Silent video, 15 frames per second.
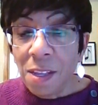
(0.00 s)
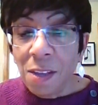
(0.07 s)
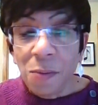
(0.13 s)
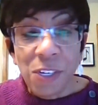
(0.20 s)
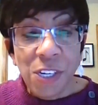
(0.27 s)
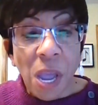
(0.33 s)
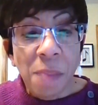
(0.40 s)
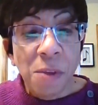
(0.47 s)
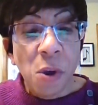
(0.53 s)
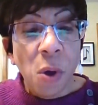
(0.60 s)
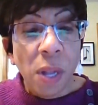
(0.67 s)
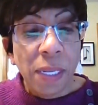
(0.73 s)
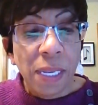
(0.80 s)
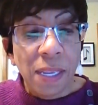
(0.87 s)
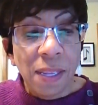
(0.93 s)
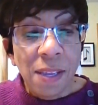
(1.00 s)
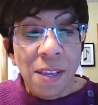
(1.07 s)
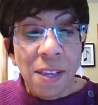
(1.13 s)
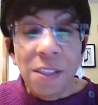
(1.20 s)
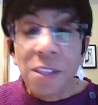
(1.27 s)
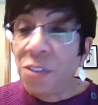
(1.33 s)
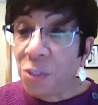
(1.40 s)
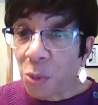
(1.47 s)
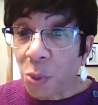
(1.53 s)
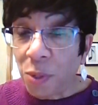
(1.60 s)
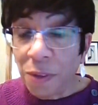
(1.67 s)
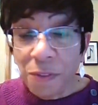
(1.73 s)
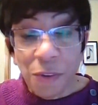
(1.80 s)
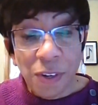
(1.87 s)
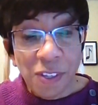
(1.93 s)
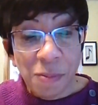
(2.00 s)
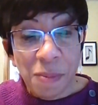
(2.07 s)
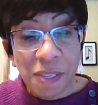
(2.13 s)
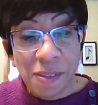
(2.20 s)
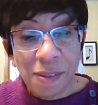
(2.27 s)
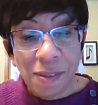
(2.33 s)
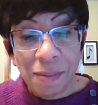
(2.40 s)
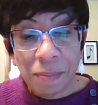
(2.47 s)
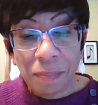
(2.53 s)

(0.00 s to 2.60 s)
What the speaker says: which I'm calling the Soul of Christmas.